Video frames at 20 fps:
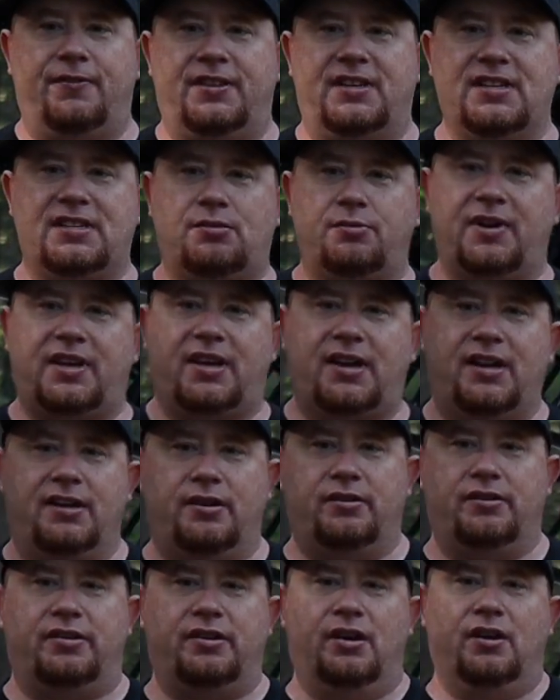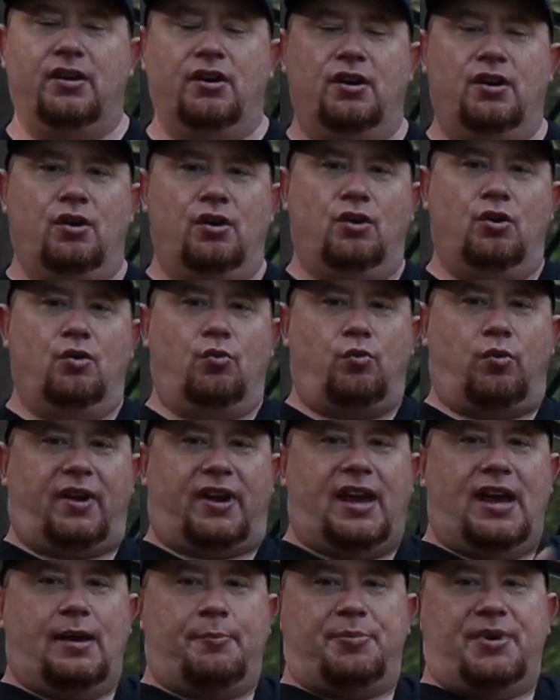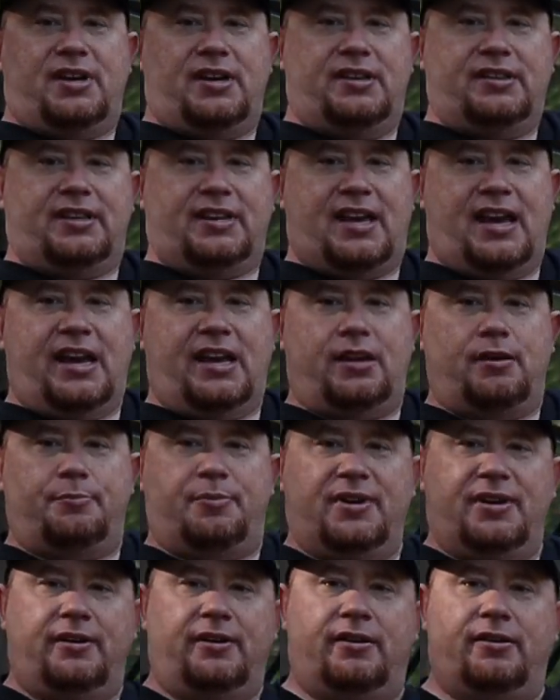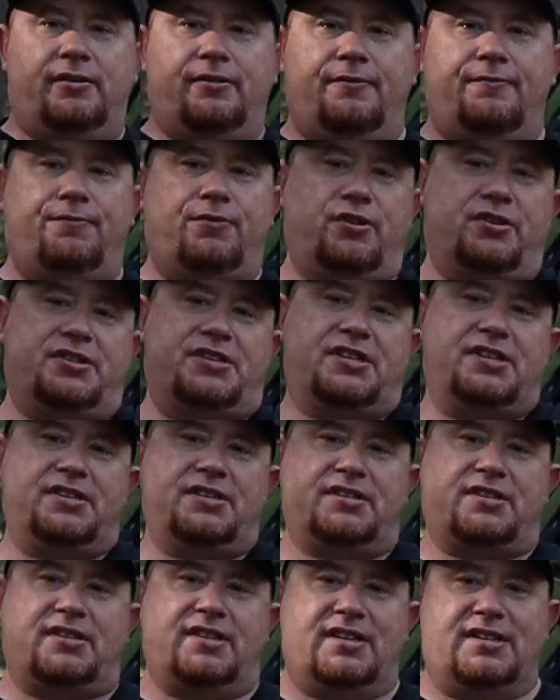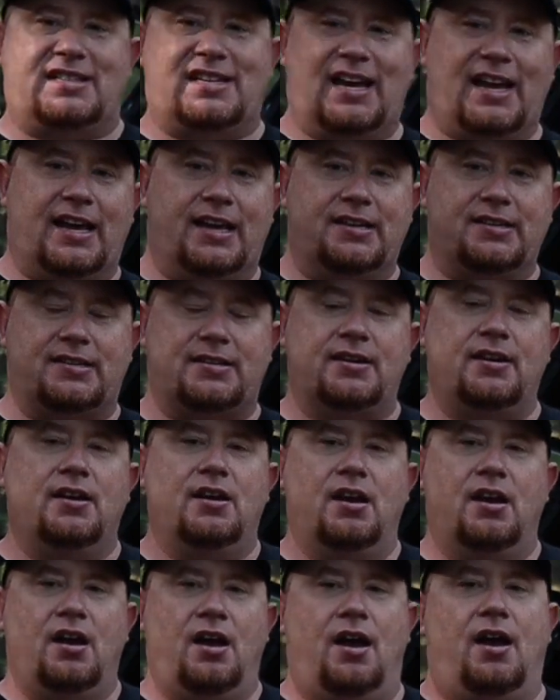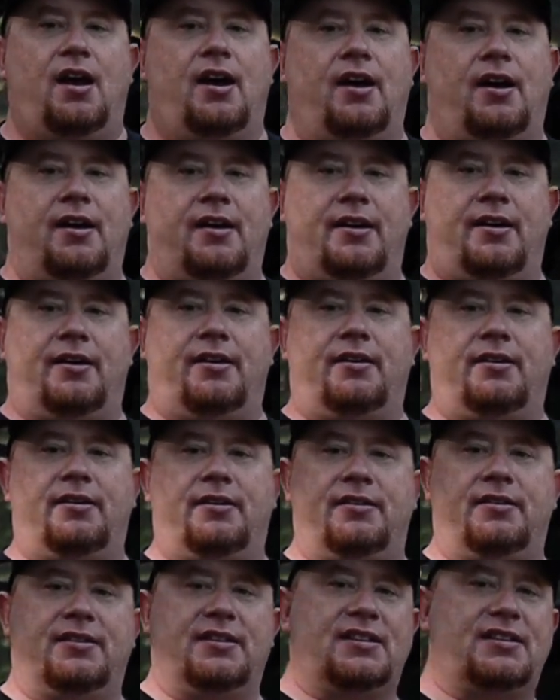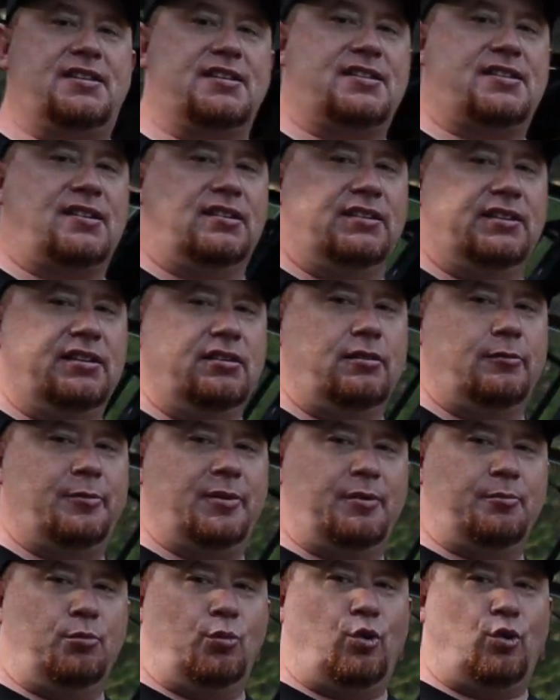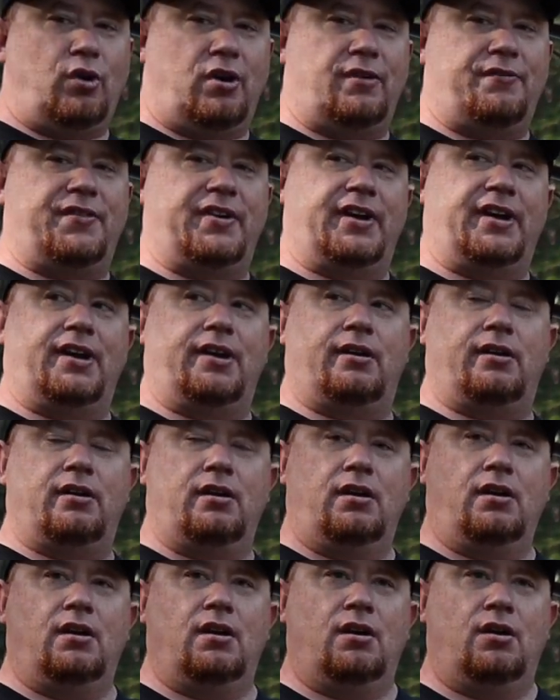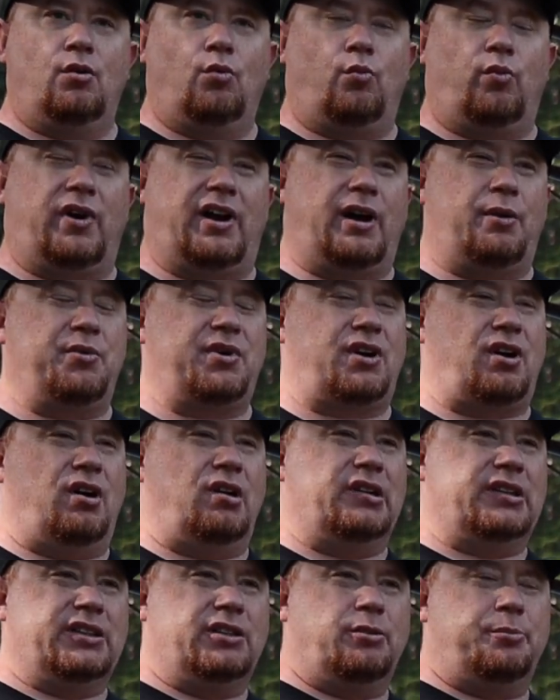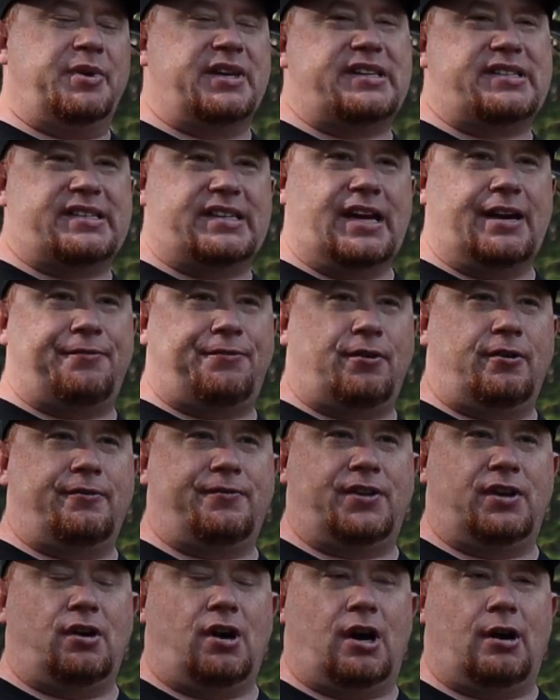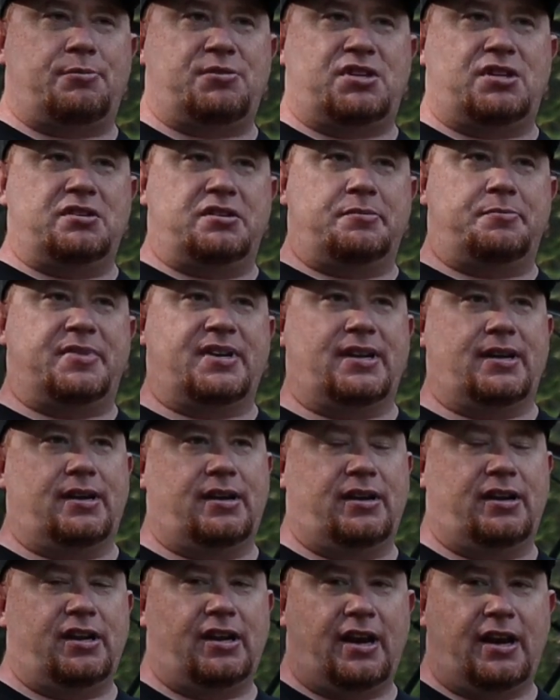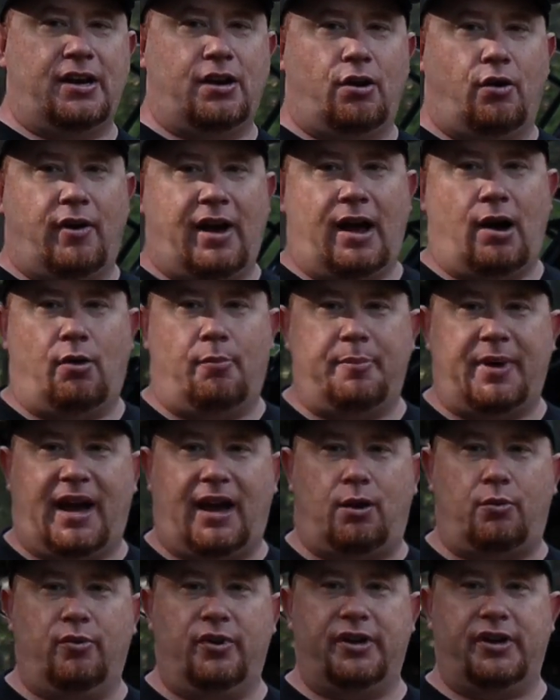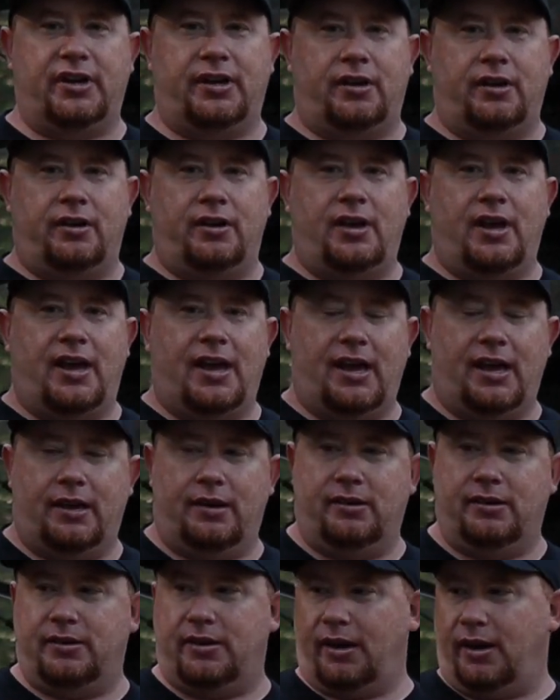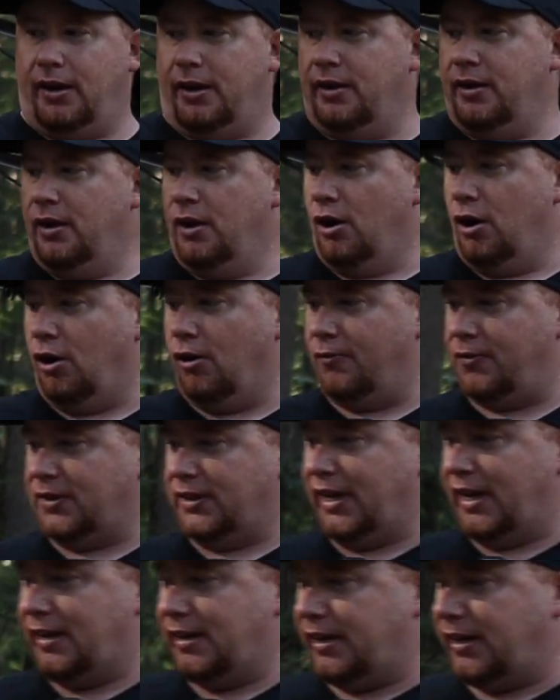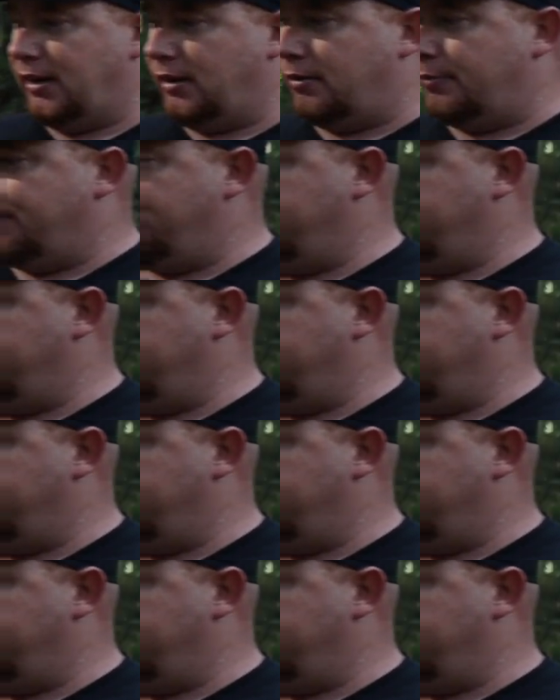this weekend, we're camping in the canopy versus the tent. This is a little bit more of a, what I would call a little bit safer of an option to be, you know, out backwooding and overlanding,